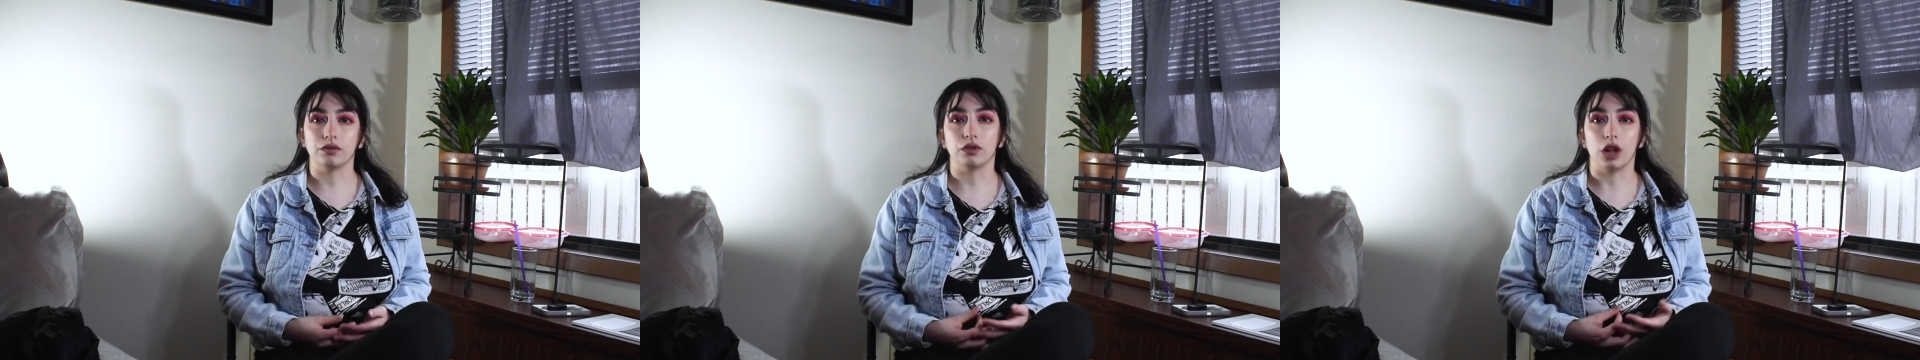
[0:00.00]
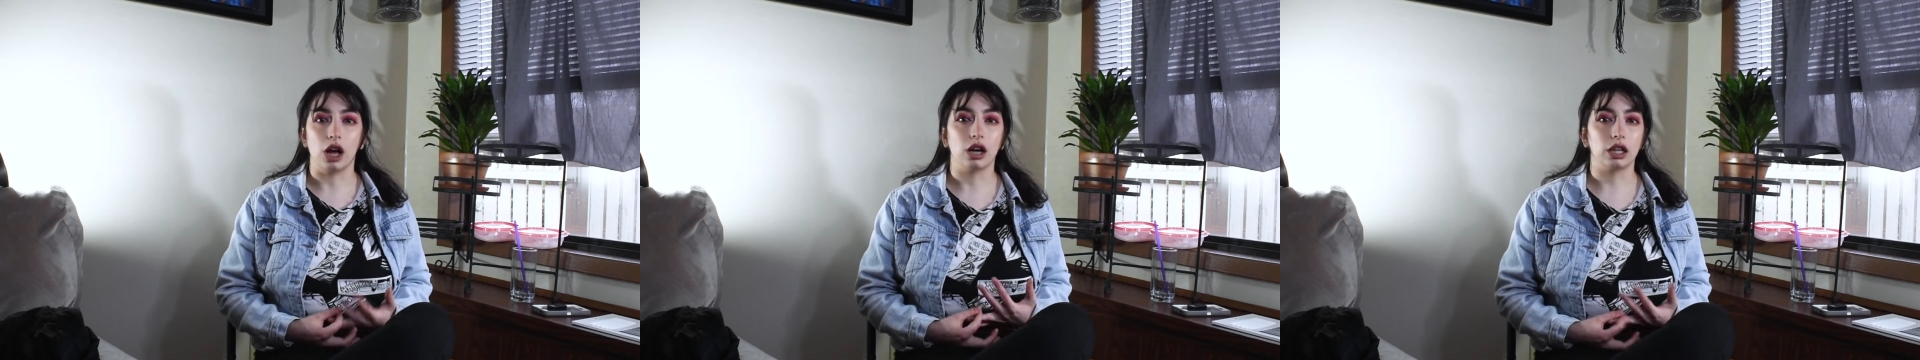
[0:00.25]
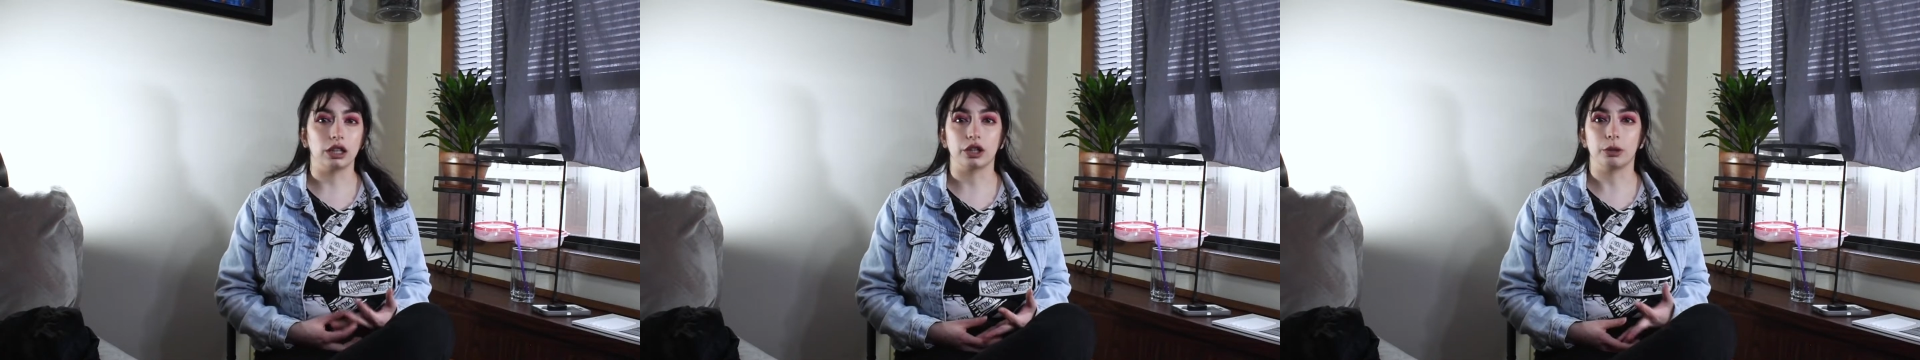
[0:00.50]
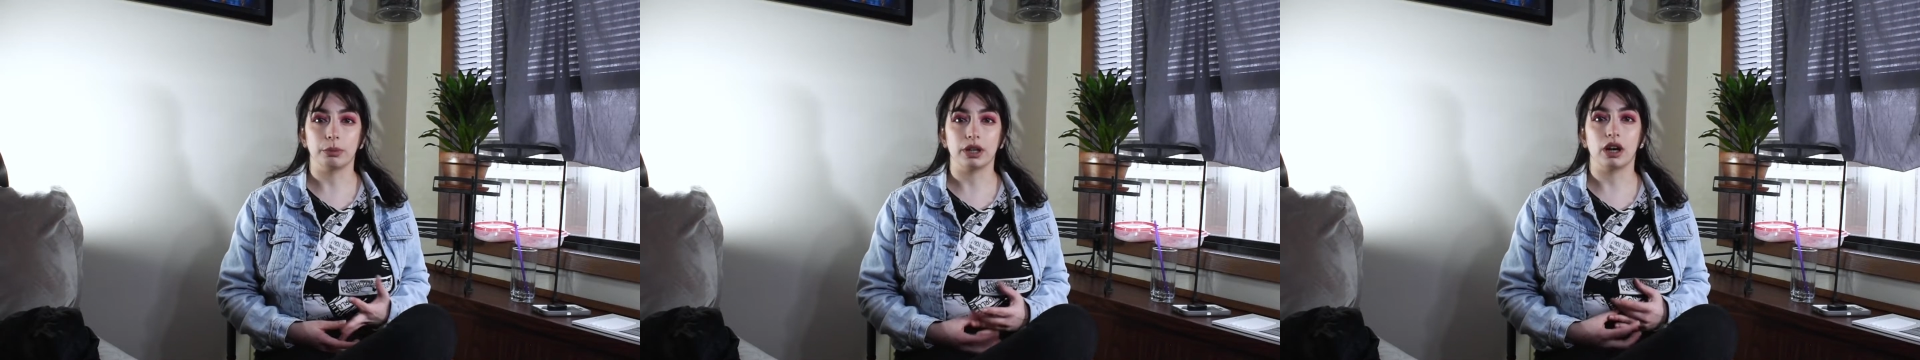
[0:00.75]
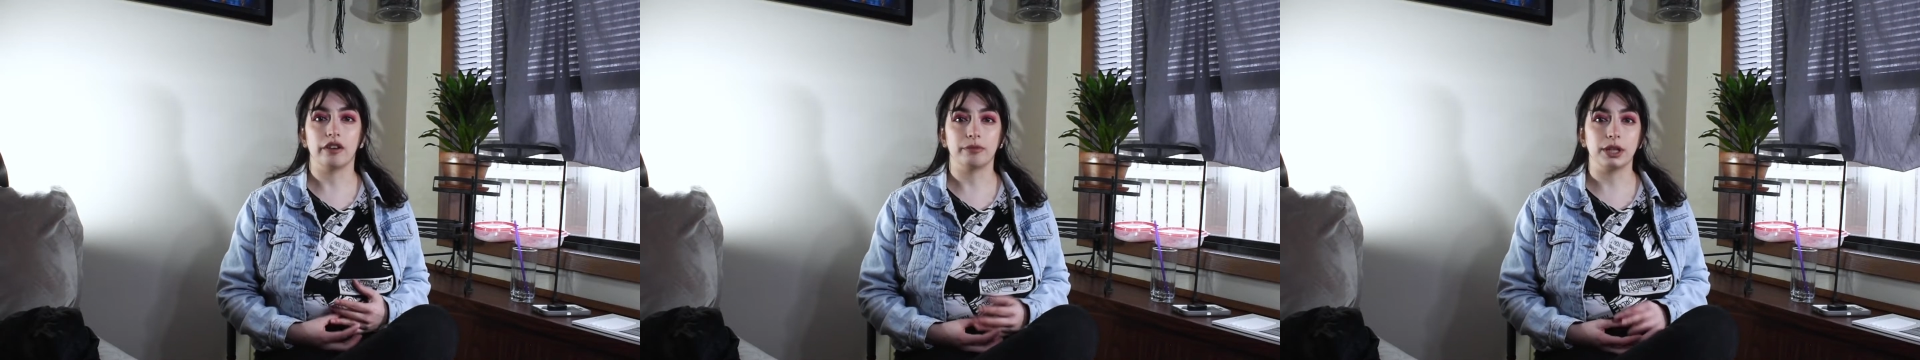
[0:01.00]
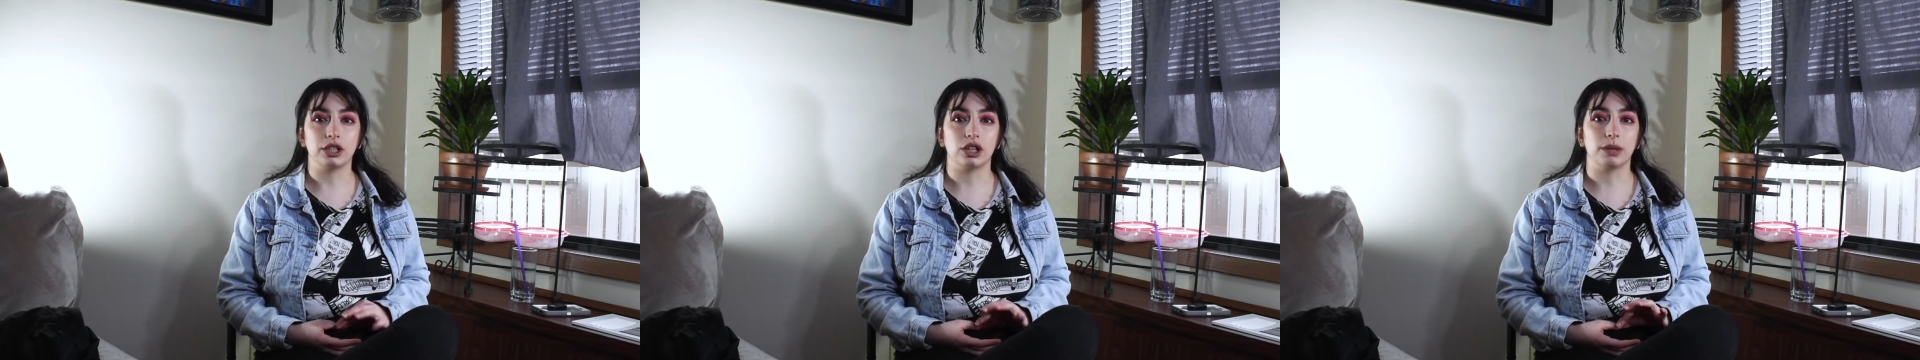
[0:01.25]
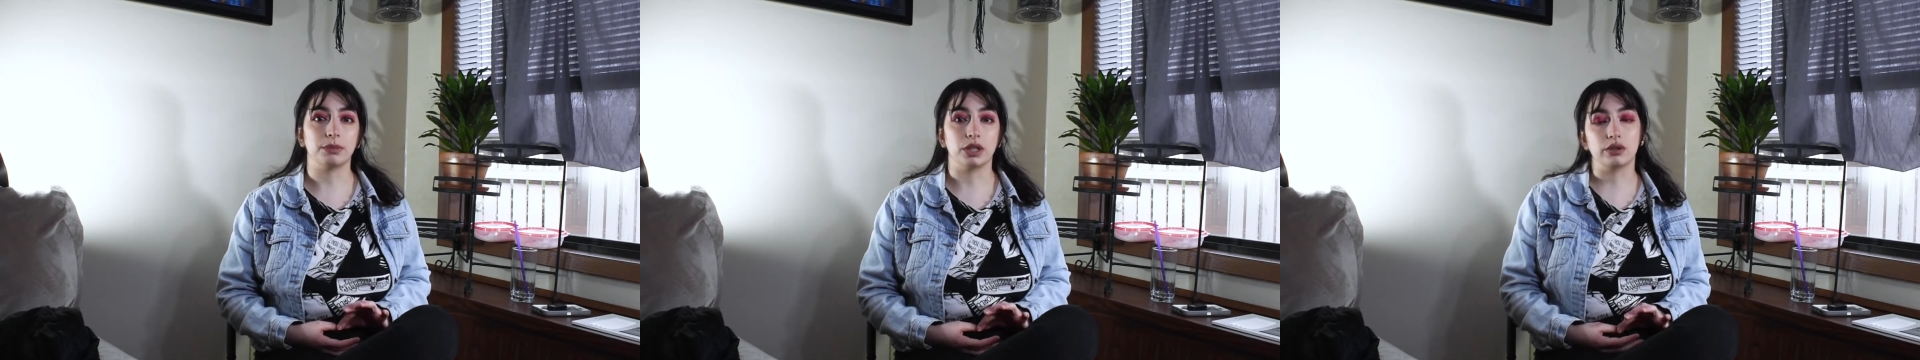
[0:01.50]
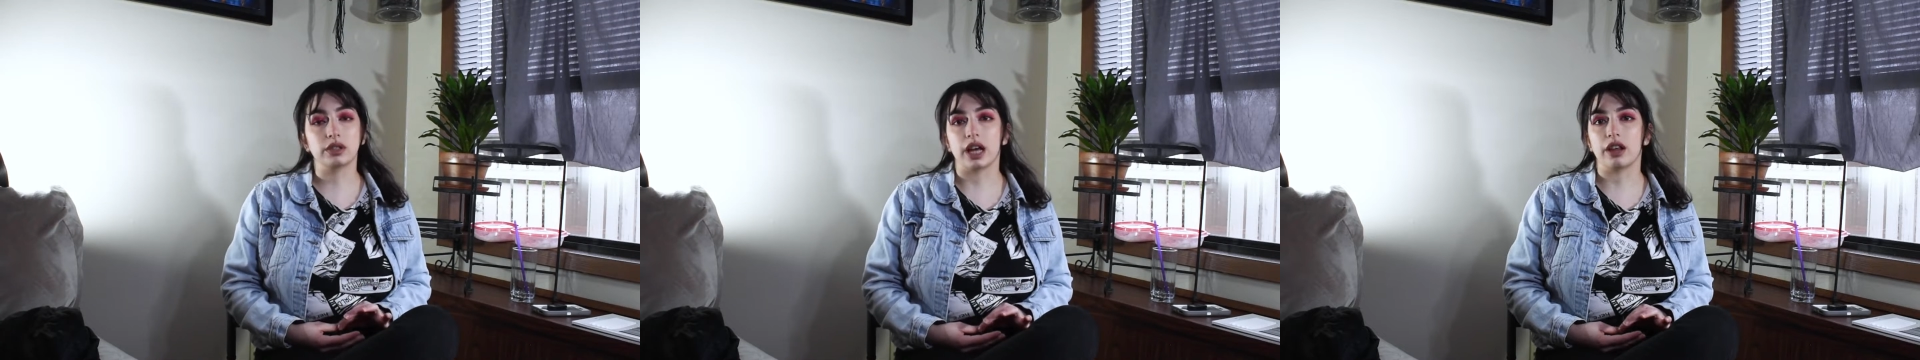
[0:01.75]
vlog a little bit of my trip to
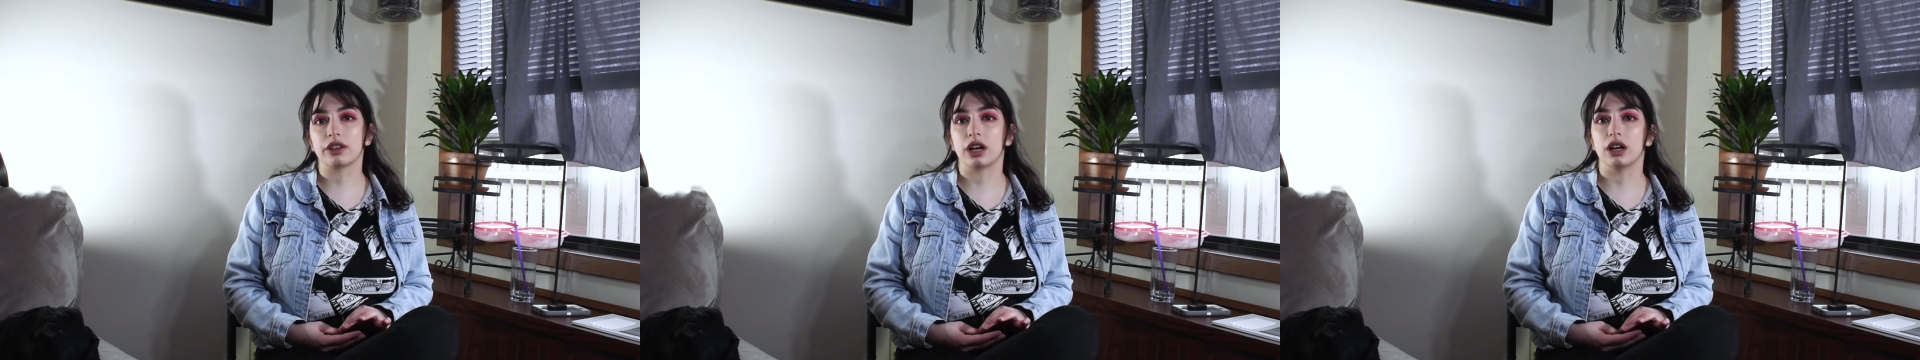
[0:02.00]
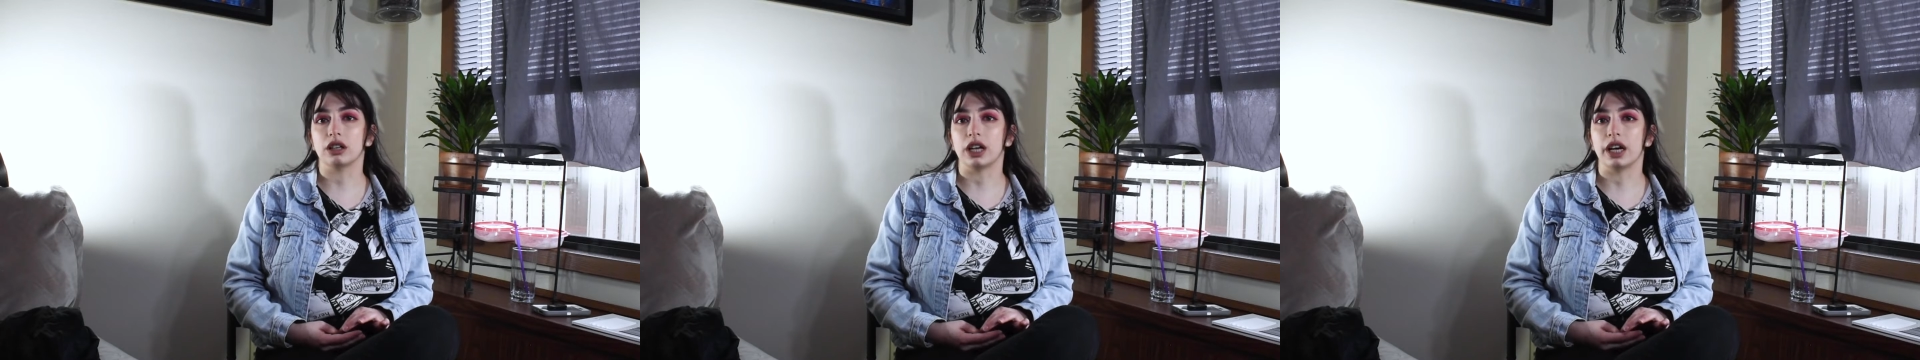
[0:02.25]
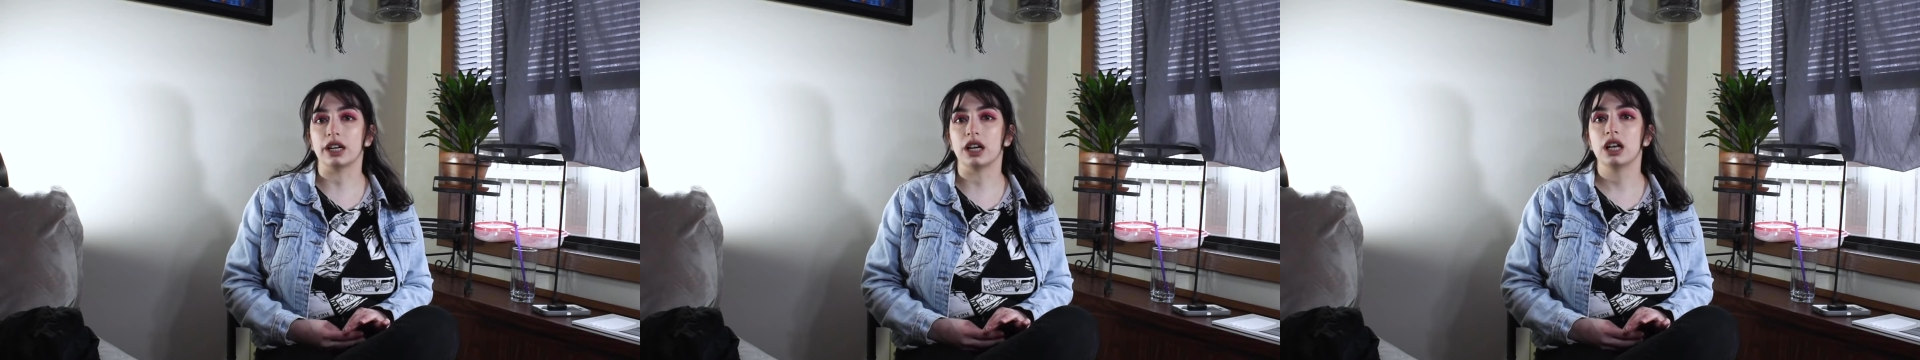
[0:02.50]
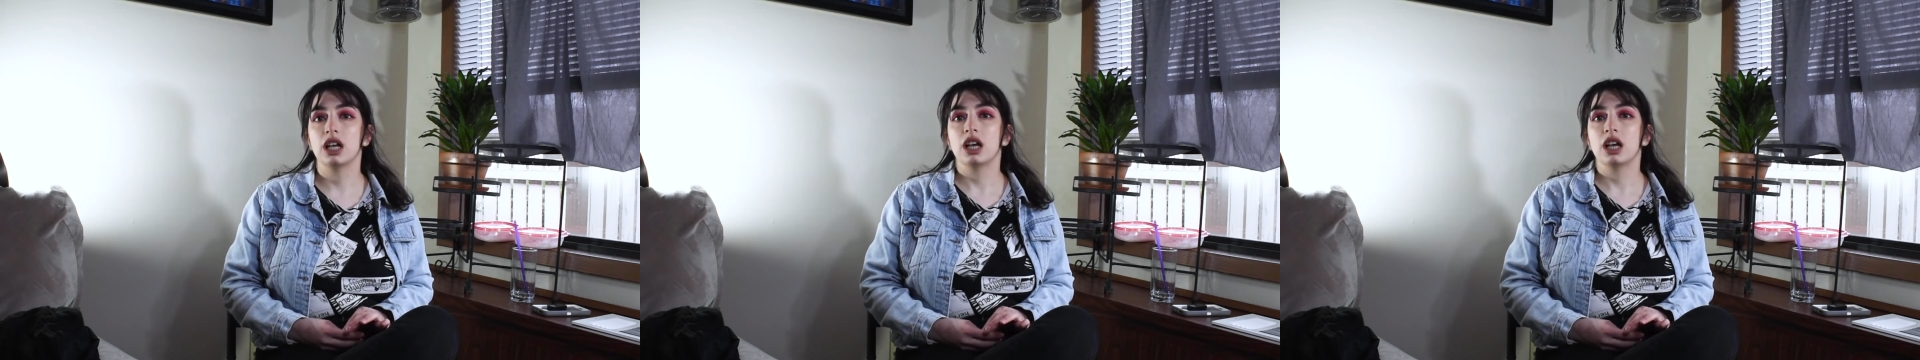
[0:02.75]
South Carolina,